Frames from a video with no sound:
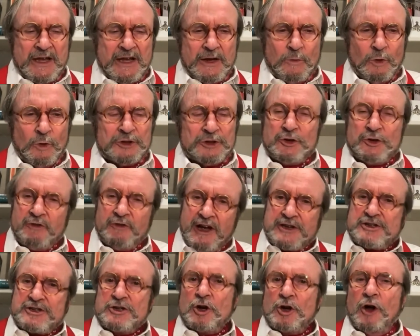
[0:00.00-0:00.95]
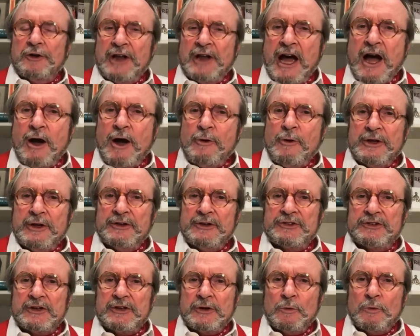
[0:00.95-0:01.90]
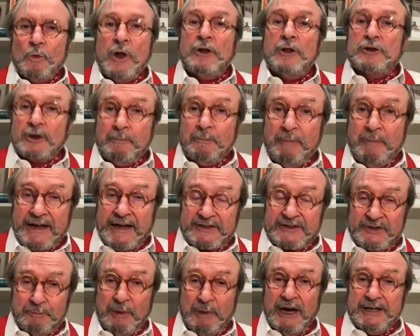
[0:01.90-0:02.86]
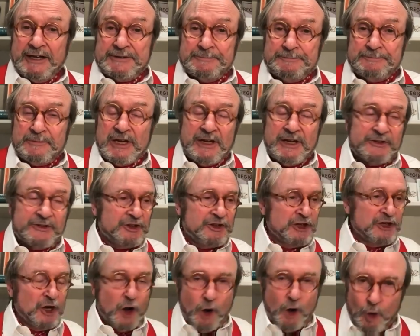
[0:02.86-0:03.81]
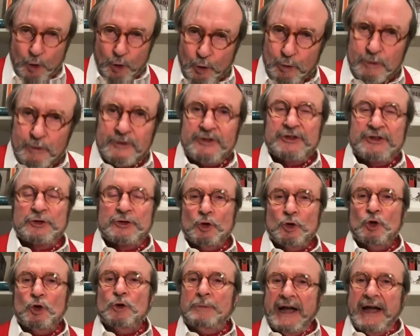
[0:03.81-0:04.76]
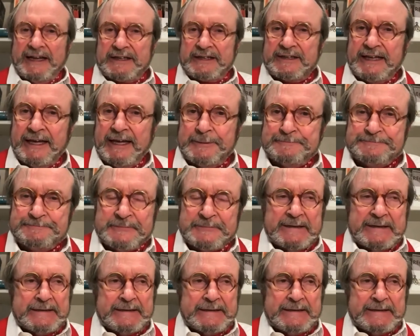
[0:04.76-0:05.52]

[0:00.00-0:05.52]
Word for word: what you've actually got now is welcome back to Biden. It's the old school back again.